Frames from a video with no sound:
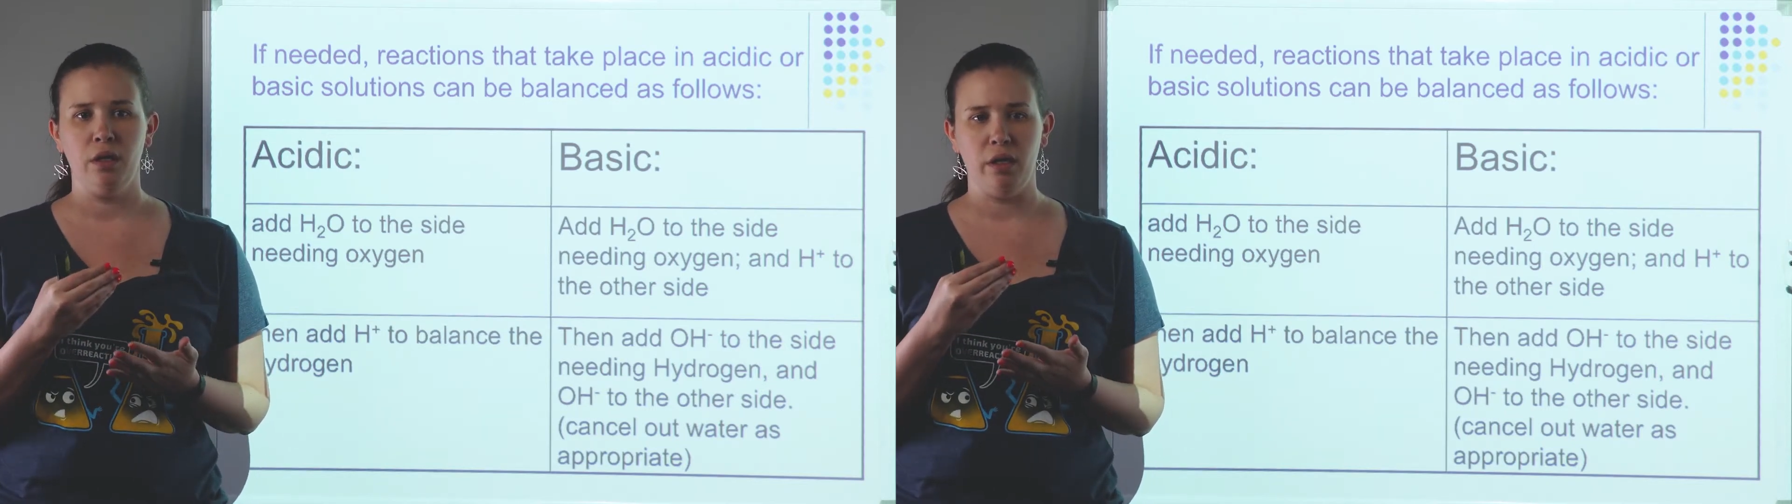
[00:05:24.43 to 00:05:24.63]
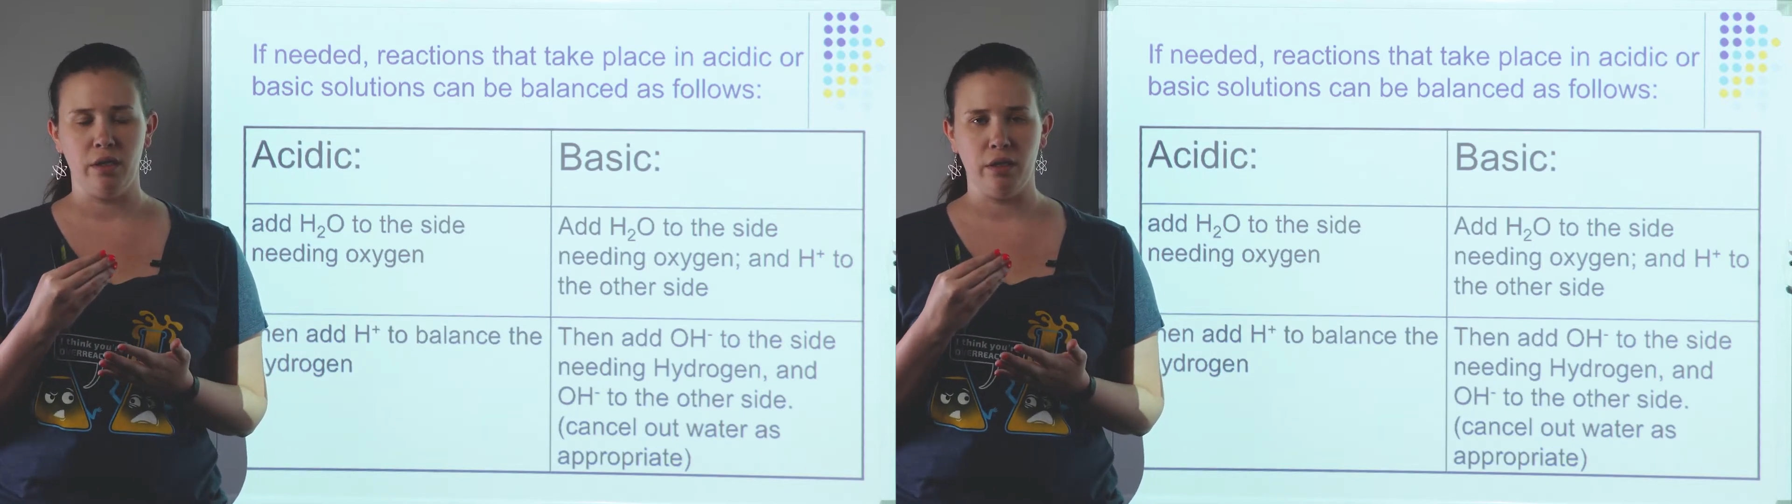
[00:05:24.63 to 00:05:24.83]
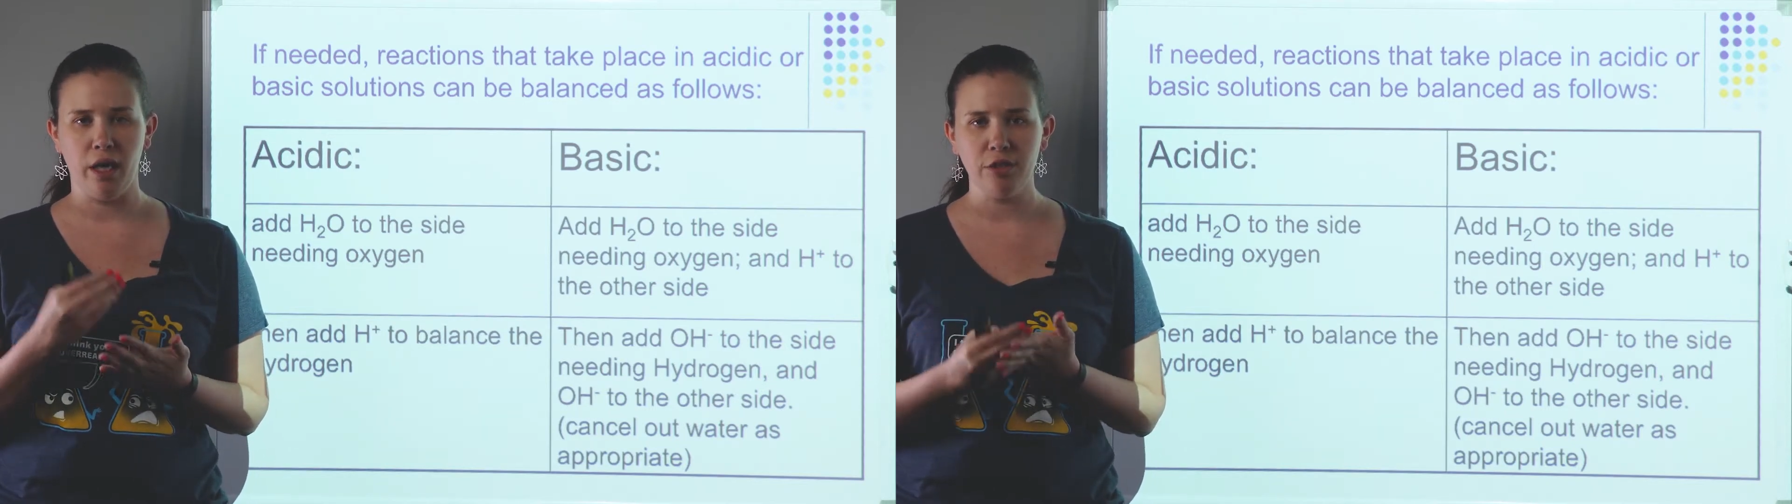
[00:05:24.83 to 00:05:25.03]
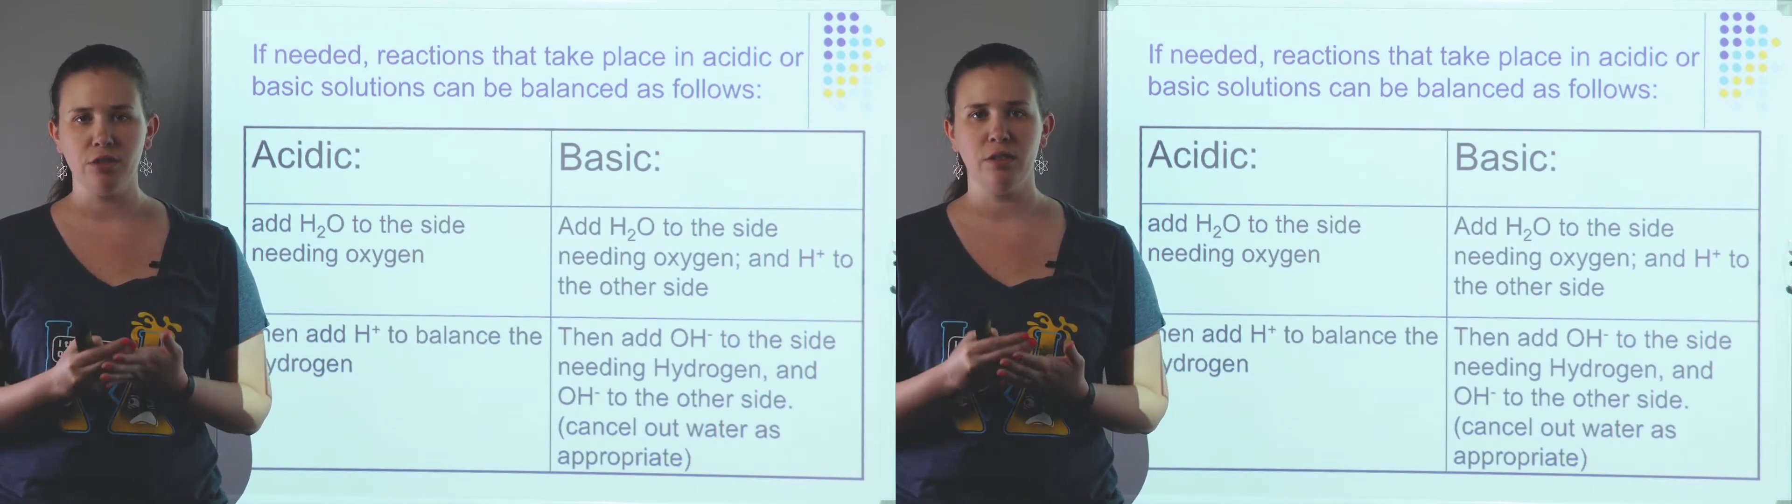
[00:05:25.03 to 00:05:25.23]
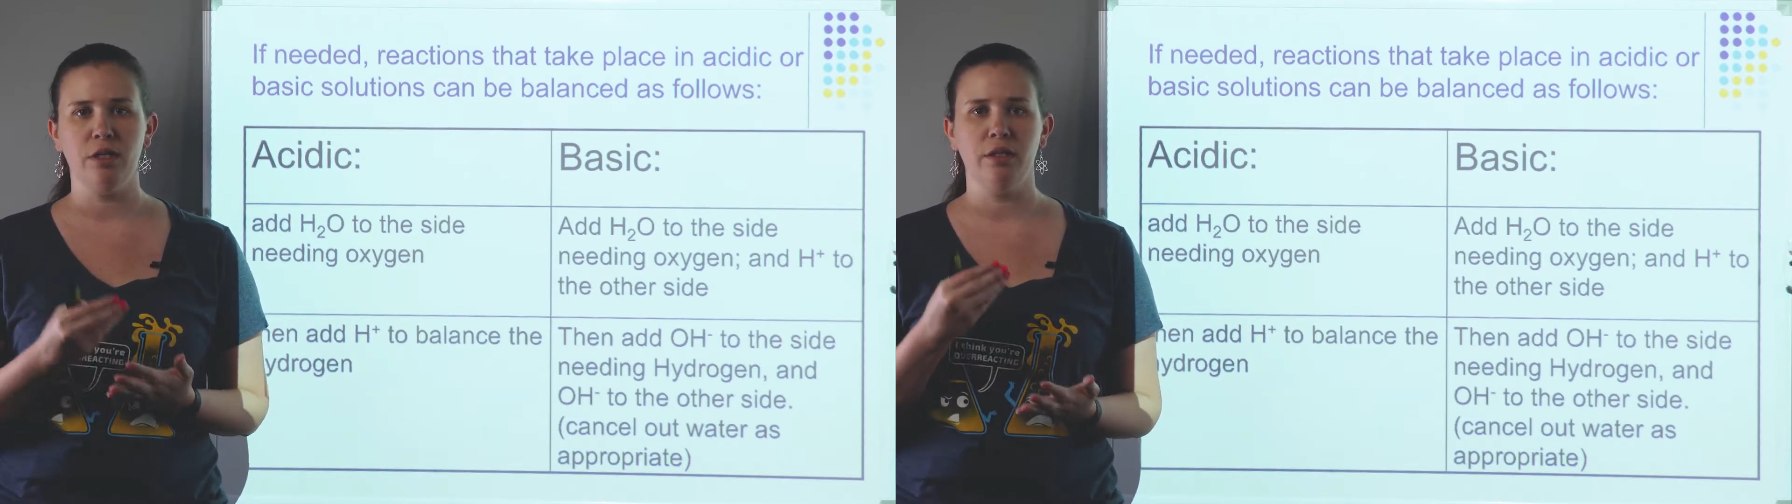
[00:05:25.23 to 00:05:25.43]
and
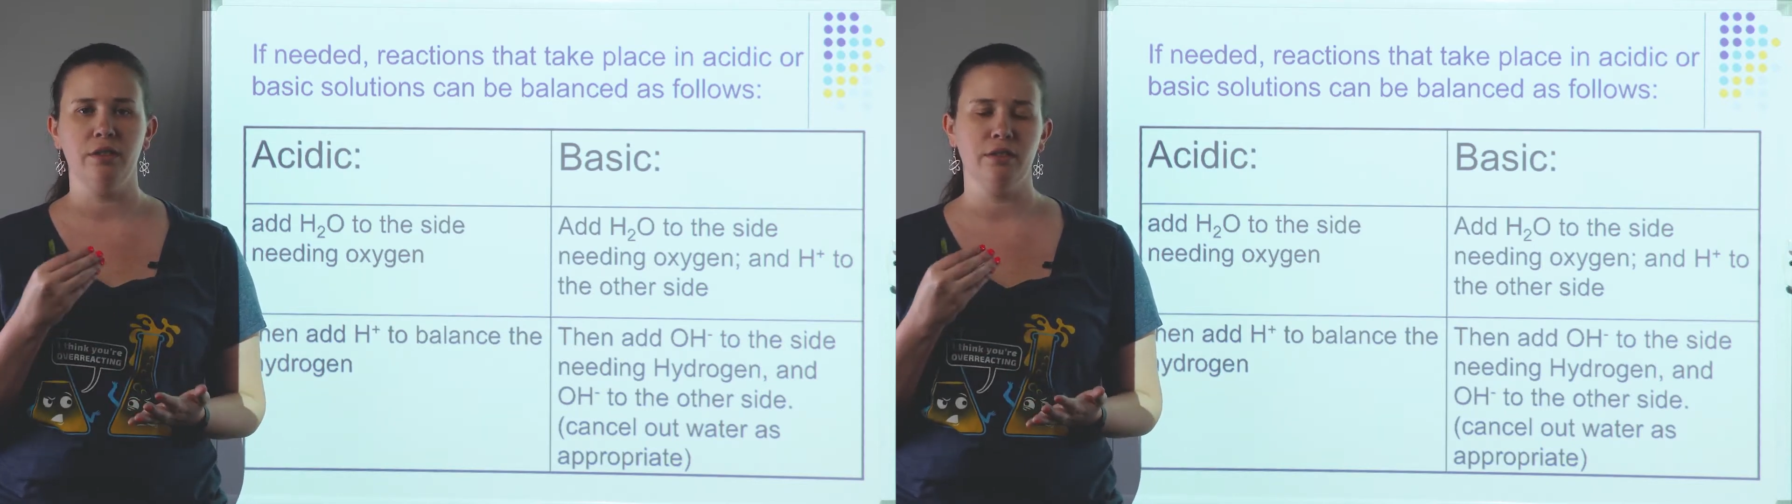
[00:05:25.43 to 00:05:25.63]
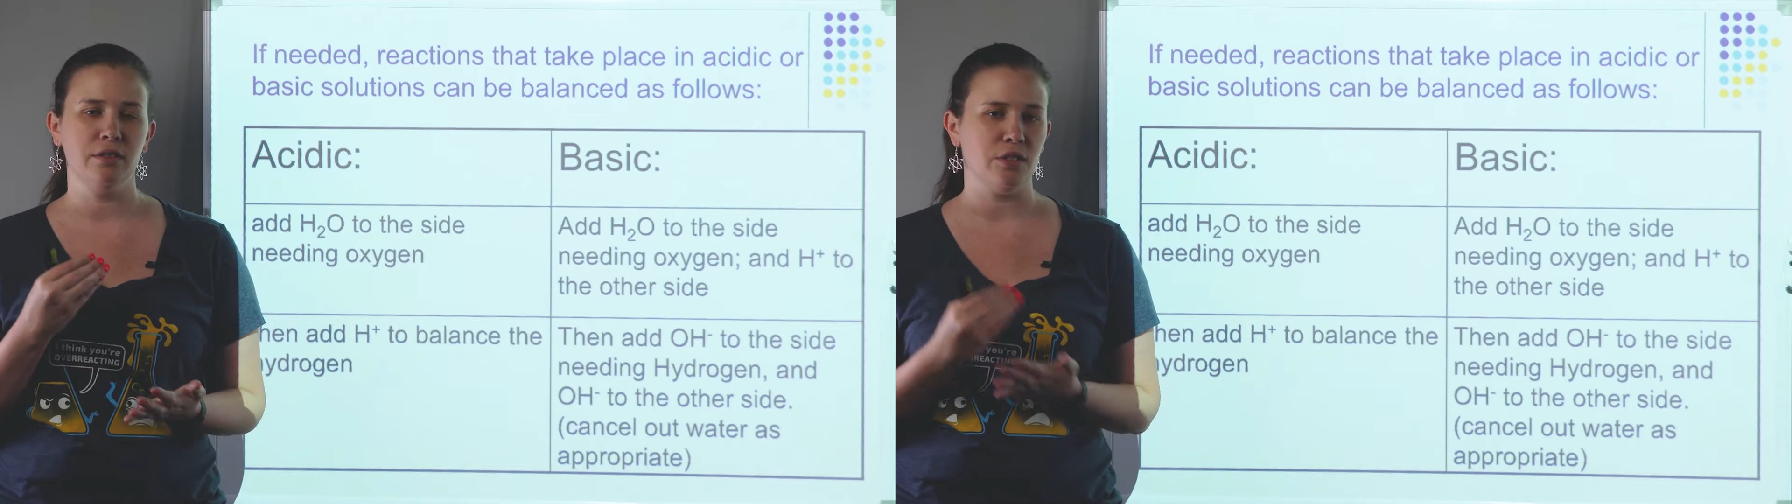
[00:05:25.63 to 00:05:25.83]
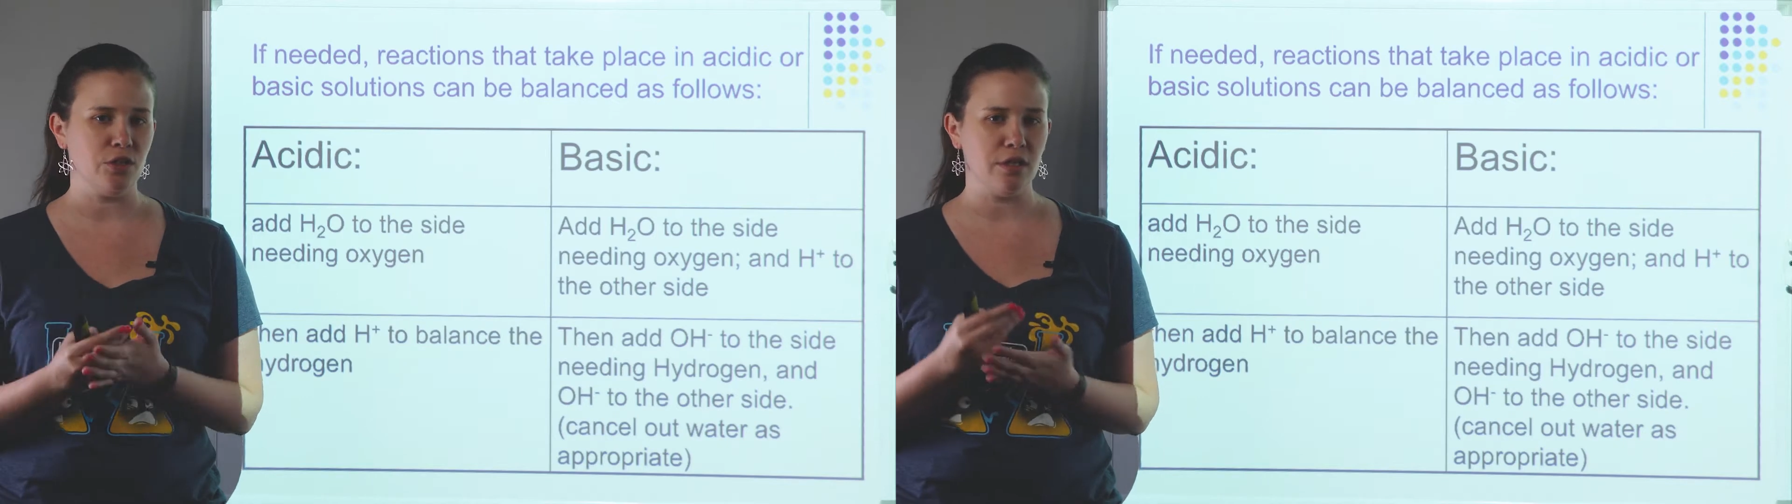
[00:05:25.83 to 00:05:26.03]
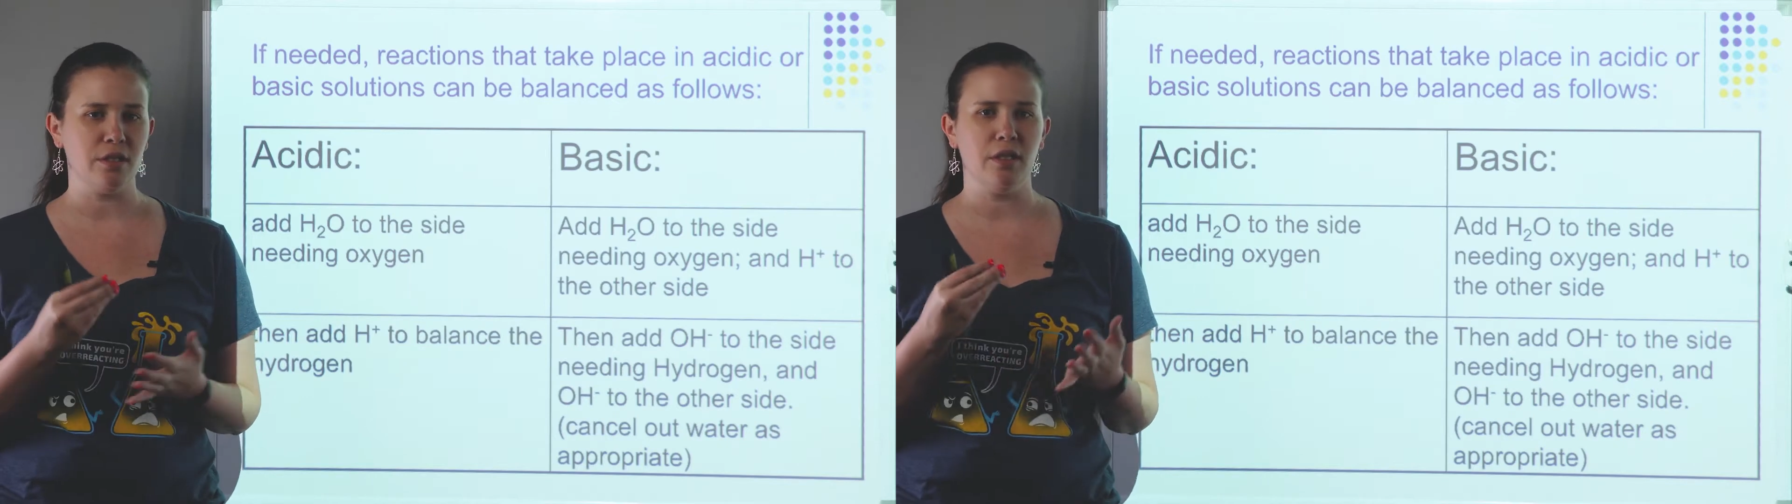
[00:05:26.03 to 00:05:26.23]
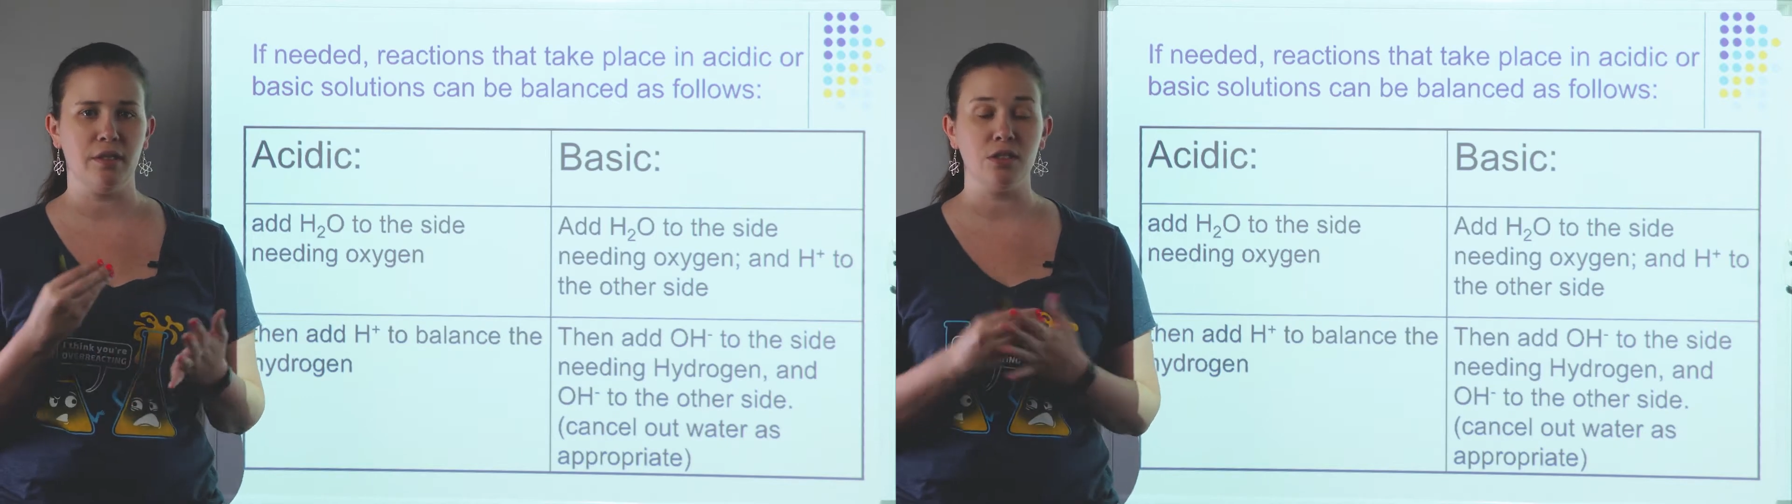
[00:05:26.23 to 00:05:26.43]
hydrogen ions,
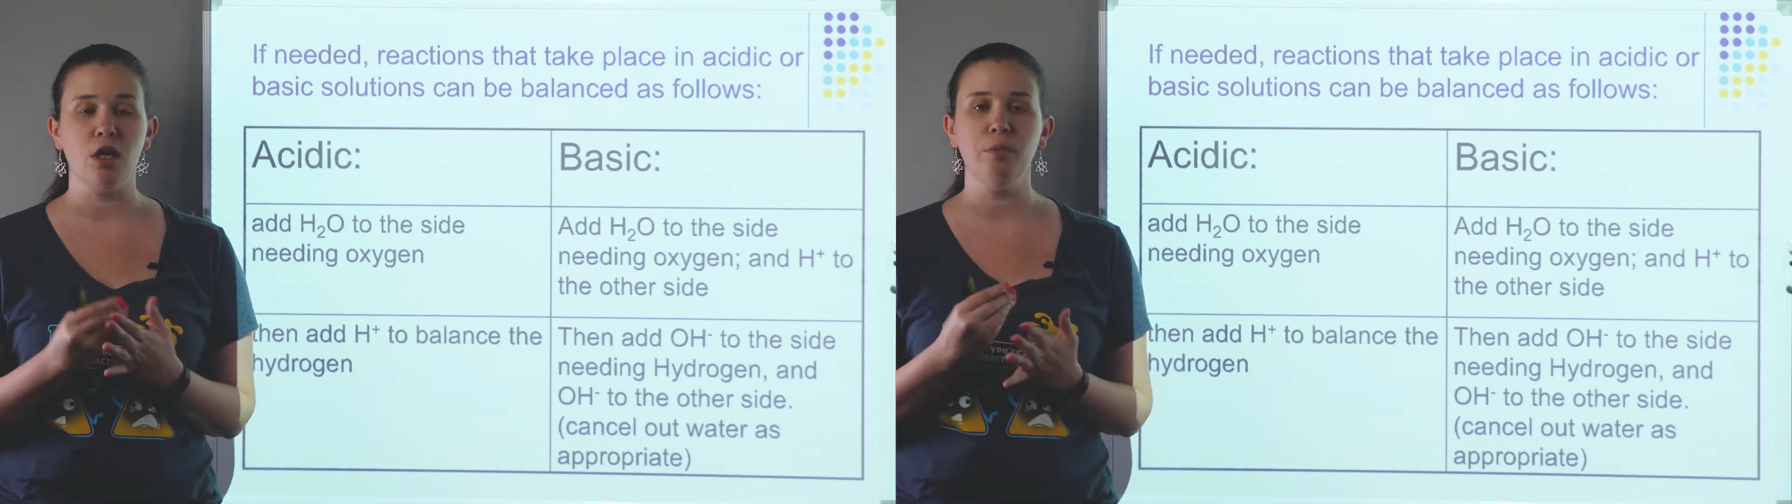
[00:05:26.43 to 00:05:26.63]
hydroxide ions,